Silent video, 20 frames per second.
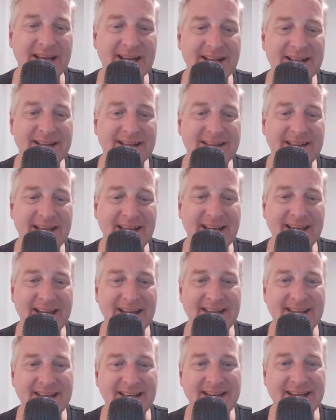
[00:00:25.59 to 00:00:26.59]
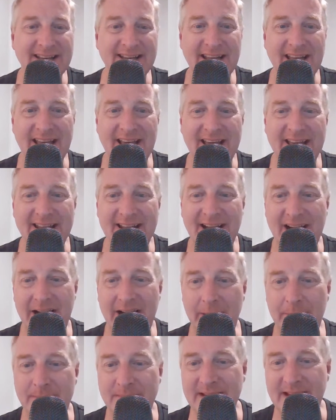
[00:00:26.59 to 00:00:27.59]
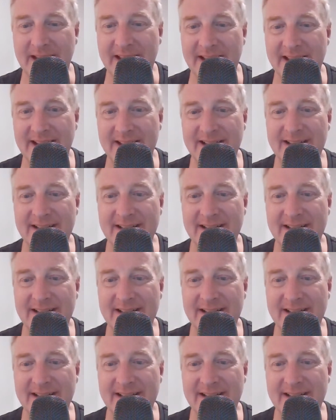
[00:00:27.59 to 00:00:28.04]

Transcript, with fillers: They did an update.